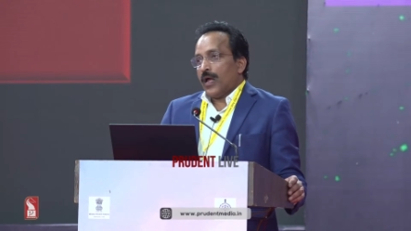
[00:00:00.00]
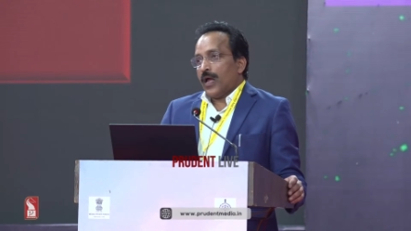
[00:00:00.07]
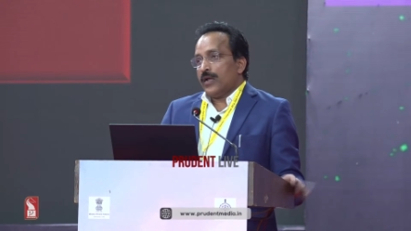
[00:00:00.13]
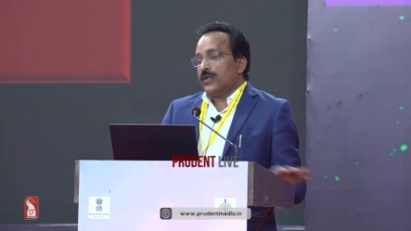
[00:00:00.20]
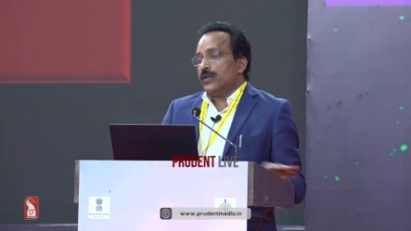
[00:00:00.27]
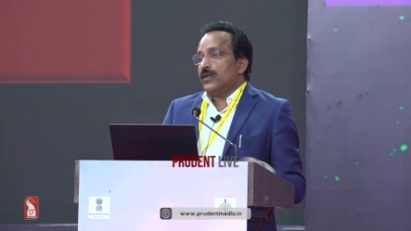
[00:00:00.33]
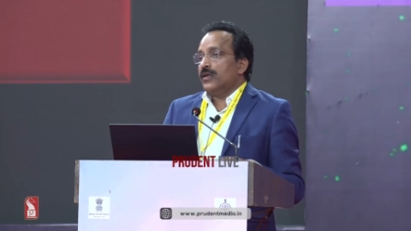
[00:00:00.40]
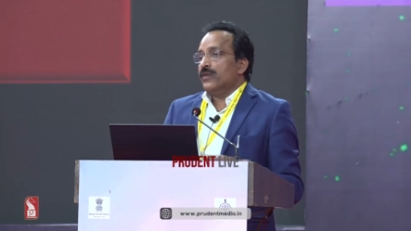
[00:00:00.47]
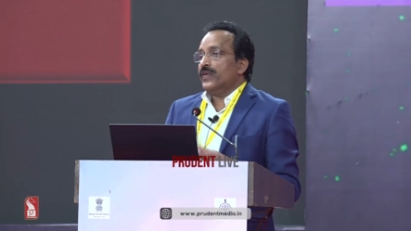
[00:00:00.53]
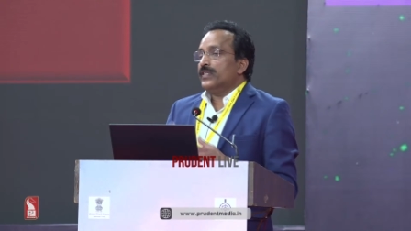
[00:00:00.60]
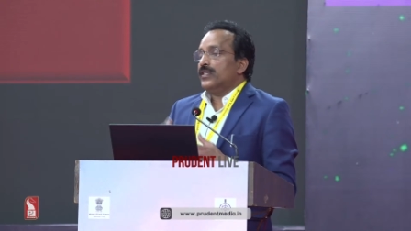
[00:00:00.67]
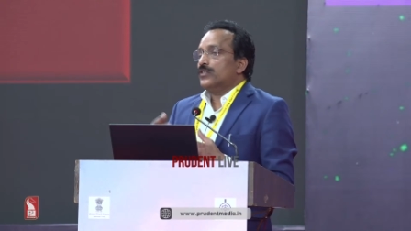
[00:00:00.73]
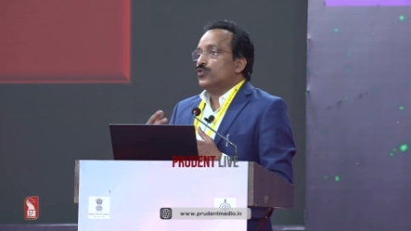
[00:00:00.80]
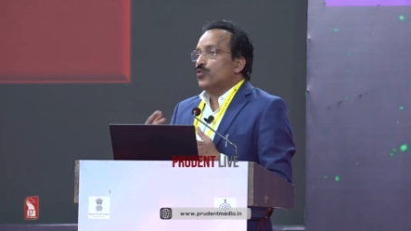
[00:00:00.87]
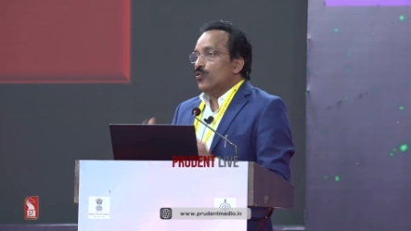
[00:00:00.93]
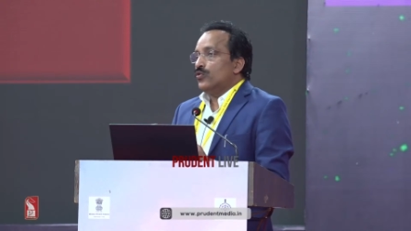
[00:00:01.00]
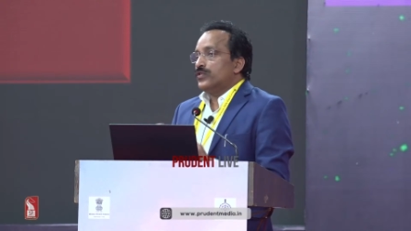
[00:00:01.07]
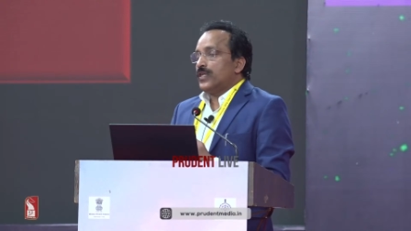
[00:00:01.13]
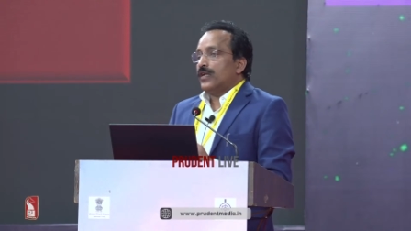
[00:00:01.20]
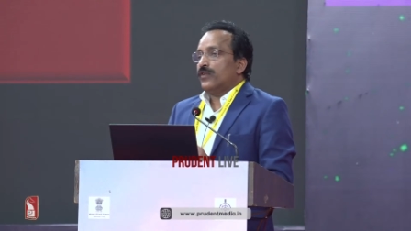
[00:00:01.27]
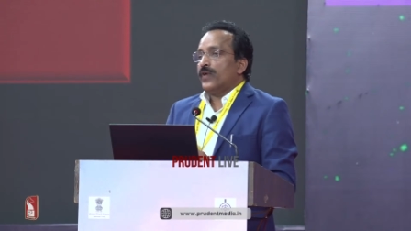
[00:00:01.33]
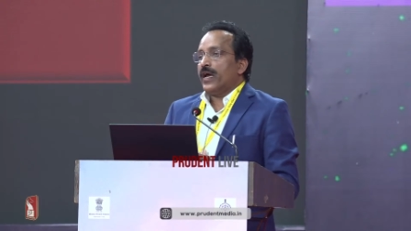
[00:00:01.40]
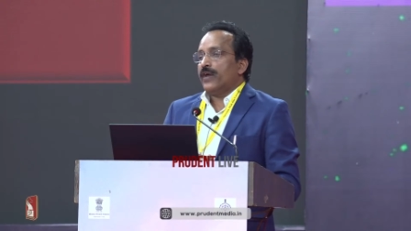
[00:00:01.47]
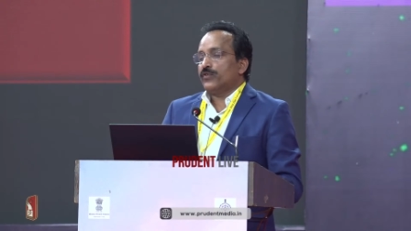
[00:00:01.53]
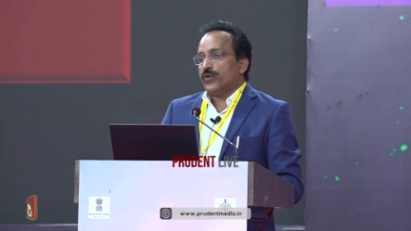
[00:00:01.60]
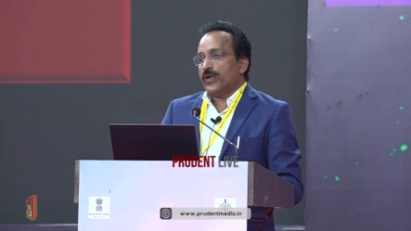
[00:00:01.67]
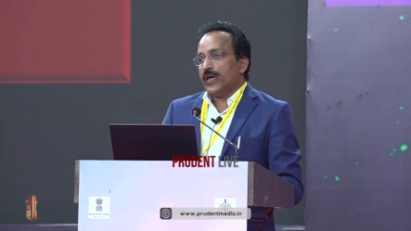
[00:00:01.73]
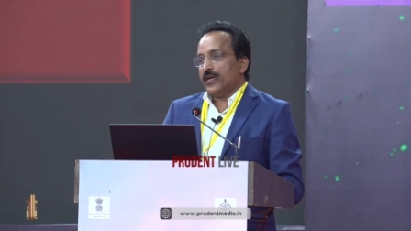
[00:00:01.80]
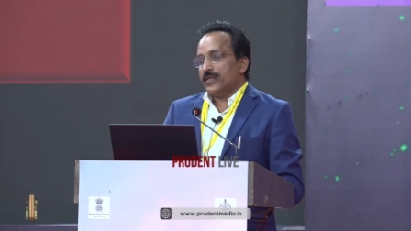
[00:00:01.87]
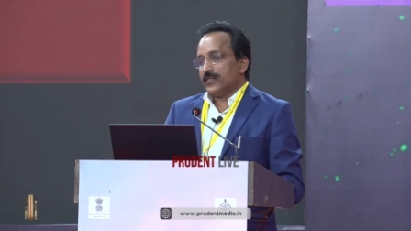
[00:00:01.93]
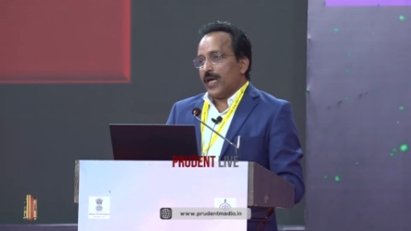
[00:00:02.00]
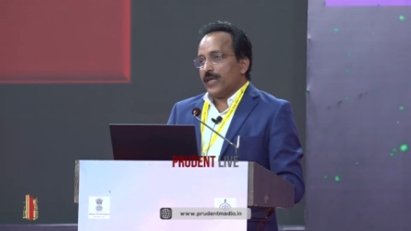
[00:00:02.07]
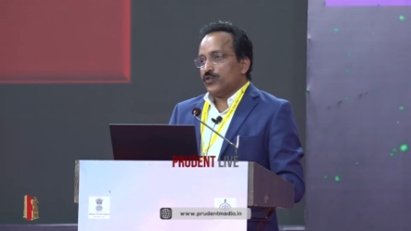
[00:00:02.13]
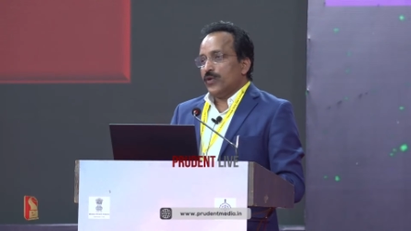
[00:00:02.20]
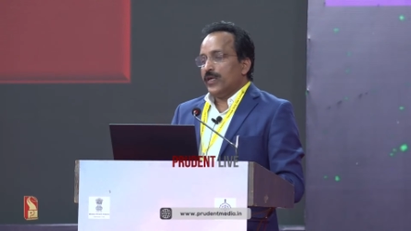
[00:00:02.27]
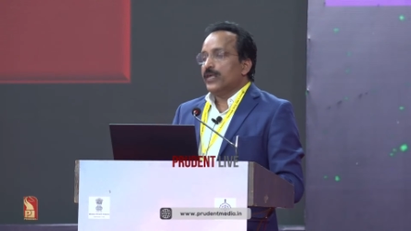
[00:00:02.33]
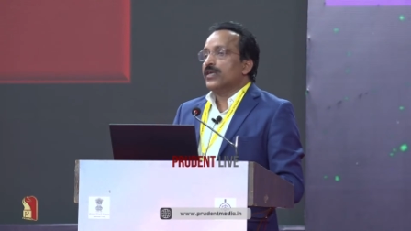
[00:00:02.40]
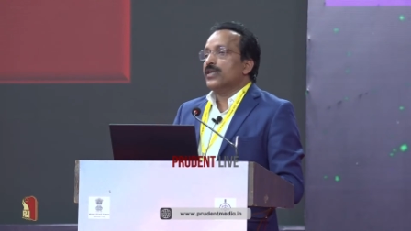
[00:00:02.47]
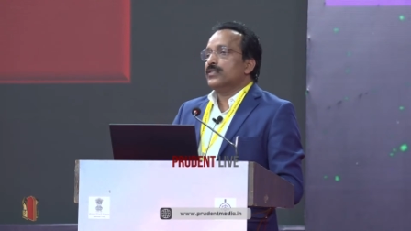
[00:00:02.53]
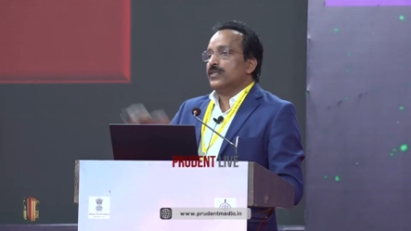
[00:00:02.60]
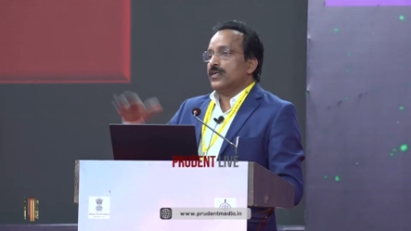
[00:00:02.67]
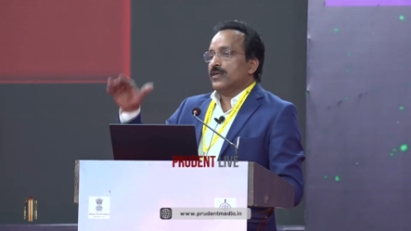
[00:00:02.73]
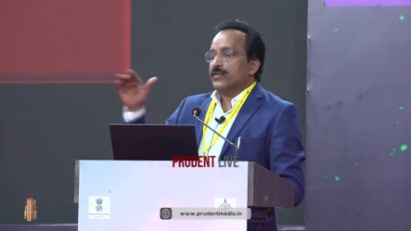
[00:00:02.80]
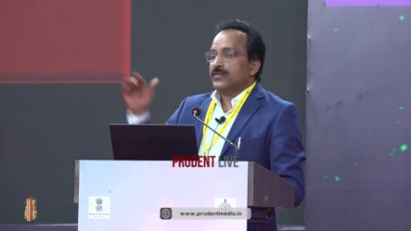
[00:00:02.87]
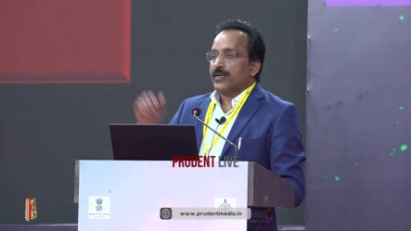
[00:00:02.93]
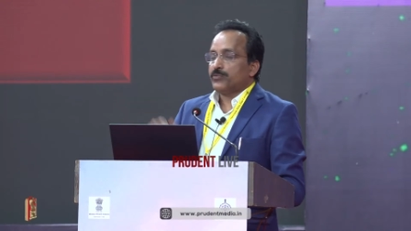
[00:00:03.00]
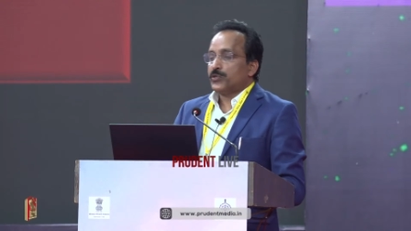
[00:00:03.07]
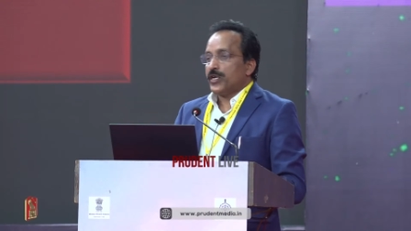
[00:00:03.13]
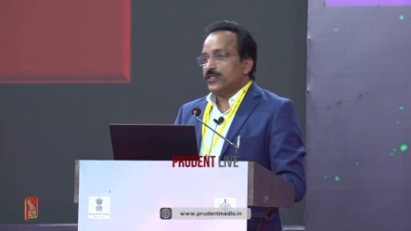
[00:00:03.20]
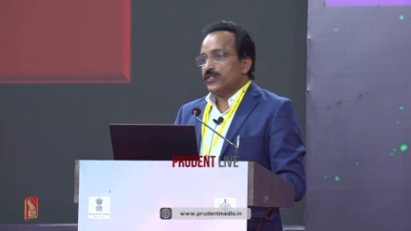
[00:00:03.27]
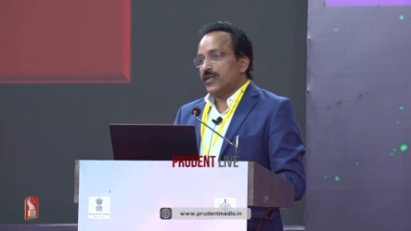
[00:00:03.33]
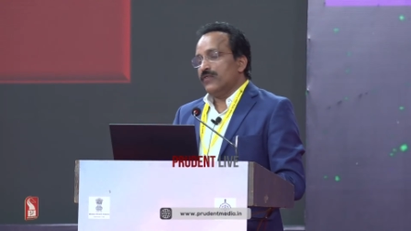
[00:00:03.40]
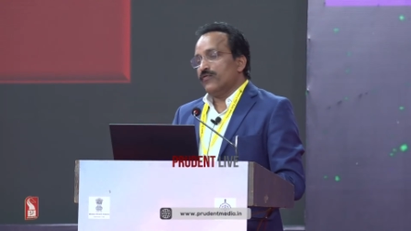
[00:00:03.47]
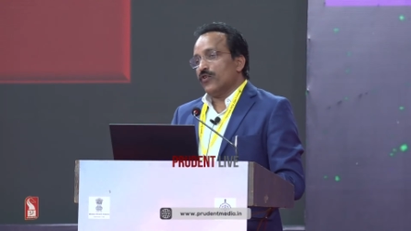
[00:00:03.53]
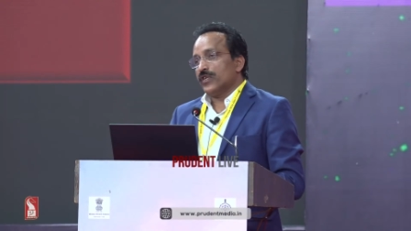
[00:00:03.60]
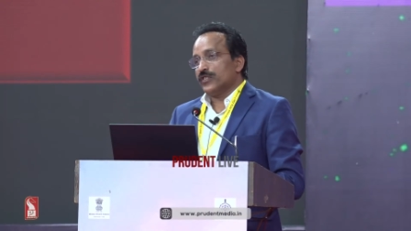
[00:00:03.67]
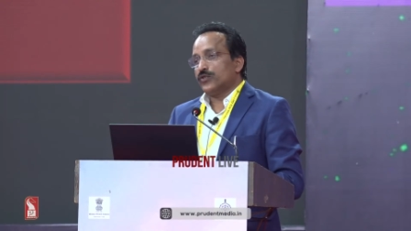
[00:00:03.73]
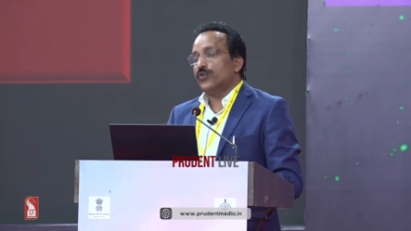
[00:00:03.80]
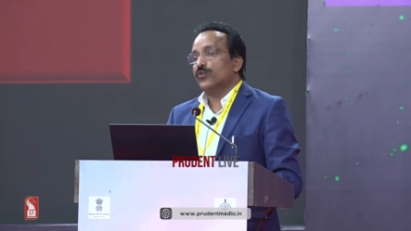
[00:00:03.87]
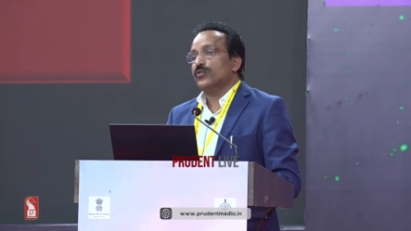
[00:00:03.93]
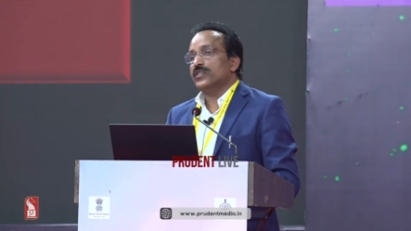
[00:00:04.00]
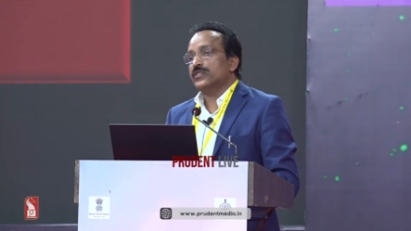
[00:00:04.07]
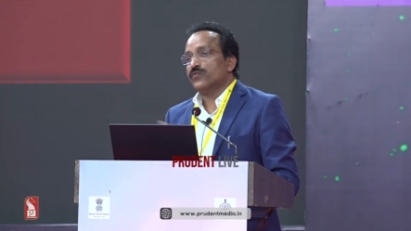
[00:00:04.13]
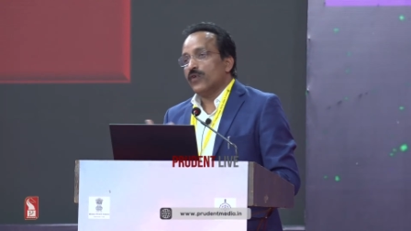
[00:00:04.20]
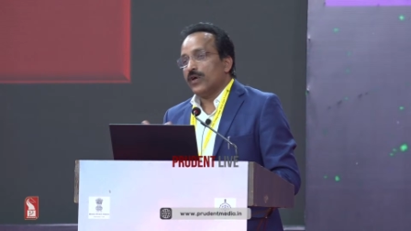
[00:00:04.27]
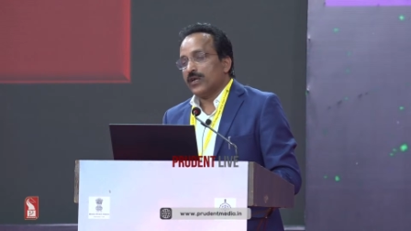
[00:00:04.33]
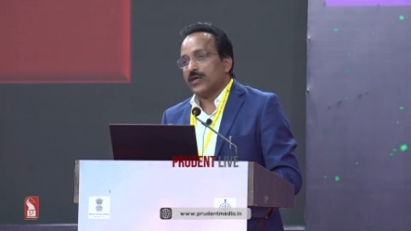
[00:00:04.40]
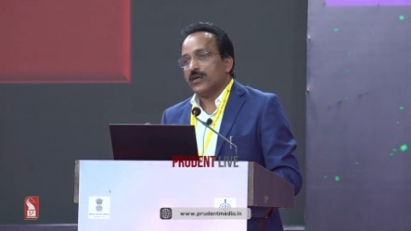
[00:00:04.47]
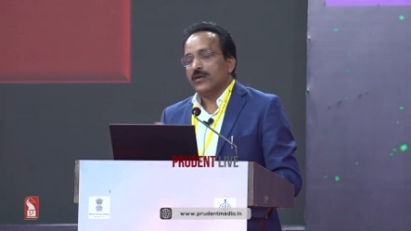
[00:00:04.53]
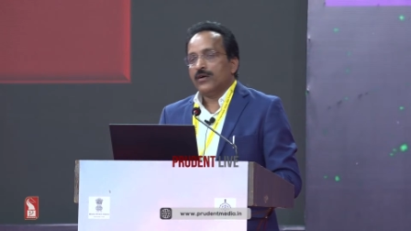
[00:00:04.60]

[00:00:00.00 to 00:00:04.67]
And even the tools that we have today is actually increasing substantially for us to do this work